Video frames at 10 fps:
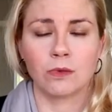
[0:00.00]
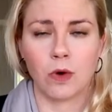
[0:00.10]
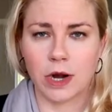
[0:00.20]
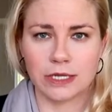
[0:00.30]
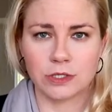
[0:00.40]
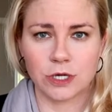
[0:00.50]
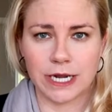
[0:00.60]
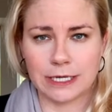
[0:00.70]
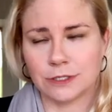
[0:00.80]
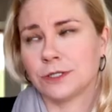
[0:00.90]
Work is
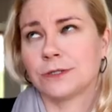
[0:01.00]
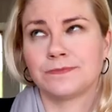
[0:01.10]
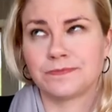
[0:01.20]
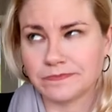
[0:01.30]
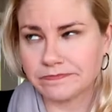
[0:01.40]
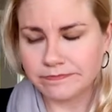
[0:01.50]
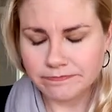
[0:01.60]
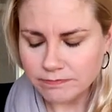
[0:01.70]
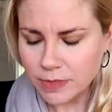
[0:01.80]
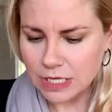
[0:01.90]
strange,
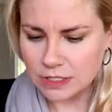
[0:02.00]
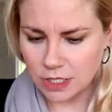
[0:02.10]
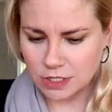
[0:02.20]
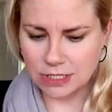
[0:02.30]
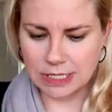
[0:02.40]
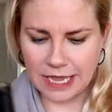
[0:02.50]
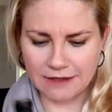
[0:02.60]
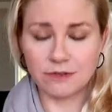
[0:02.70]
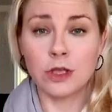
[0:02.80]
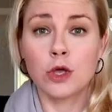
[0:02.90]
such is
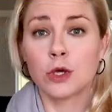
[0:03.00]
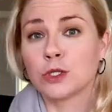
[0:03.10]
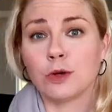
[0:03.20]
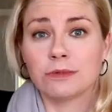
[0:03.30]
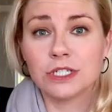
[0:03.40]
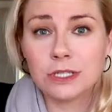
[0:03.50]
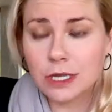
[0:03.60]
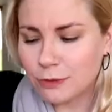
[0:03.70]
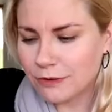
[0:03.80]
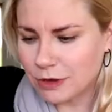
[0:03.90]
life. So I'm just
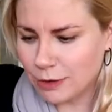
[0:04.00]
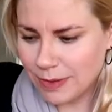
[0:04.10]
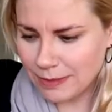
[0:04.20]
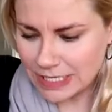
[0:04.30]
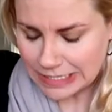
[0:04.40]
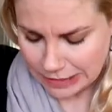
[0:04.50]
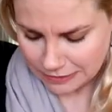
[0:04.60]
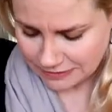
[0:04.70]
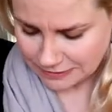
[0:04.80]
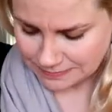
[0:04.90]
gonna review it by myself.